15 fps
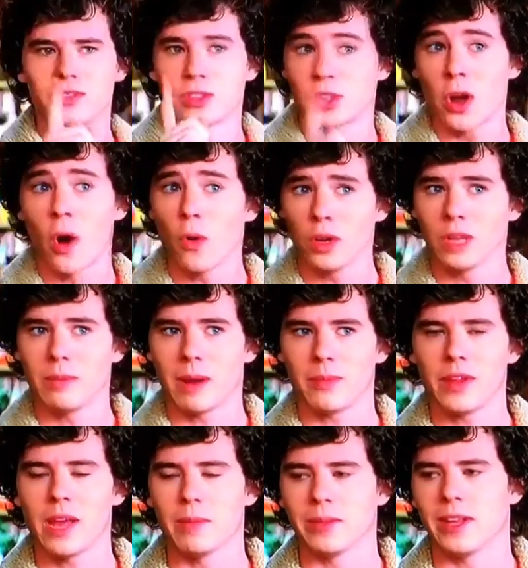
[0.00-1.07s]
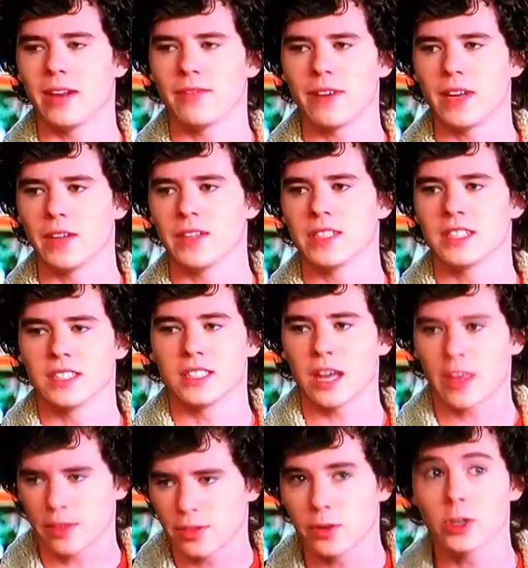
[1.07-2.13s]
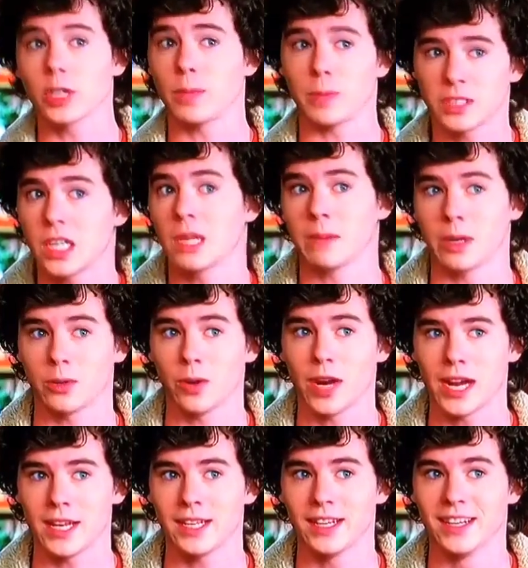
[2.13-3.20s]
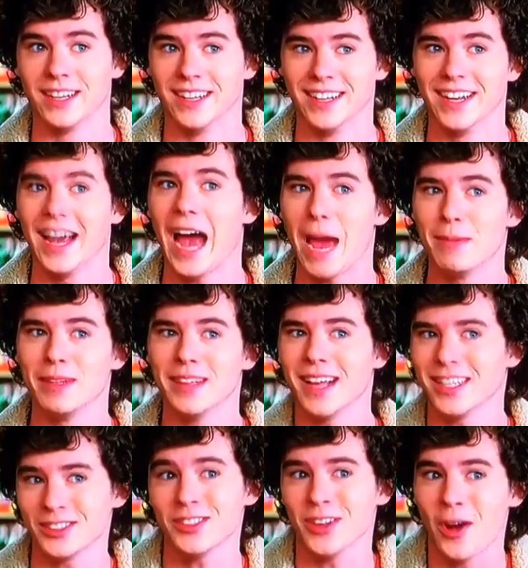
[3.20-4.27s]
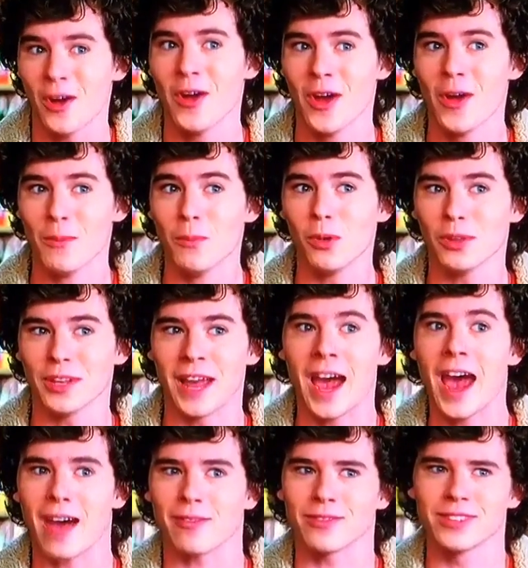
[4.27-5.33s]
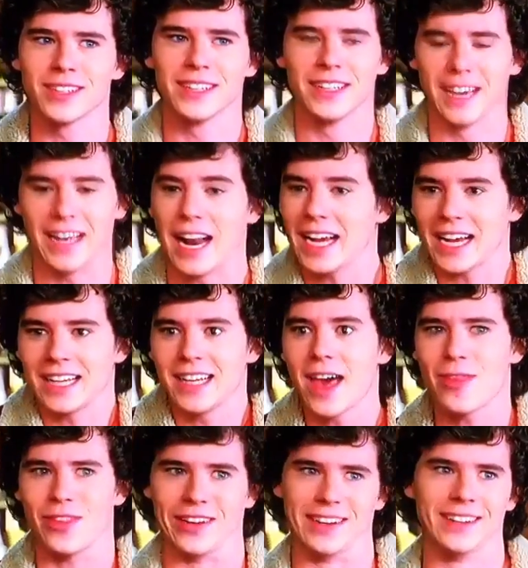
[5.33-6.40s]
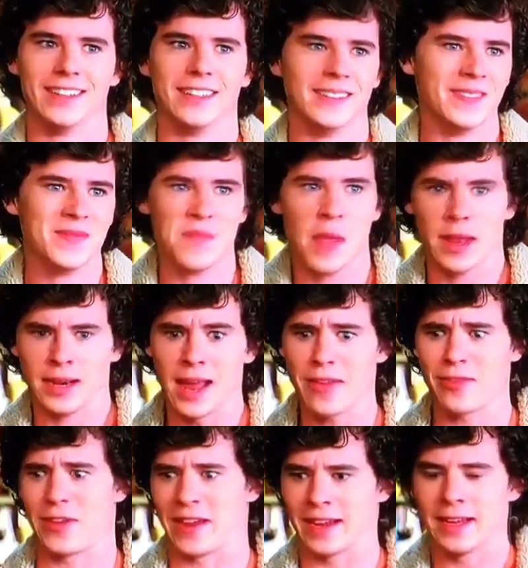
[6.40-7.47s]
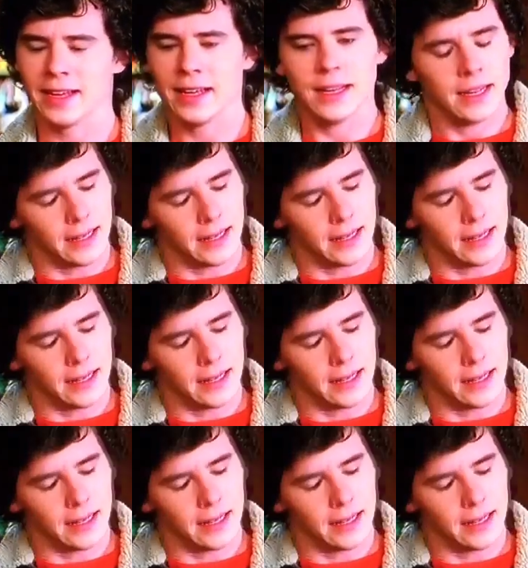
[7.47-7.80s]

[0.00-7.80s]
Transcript: that was totally my plan, but then I found this is like 30% of my grade. I mean, that's more than half. And I got nothing. Nothing.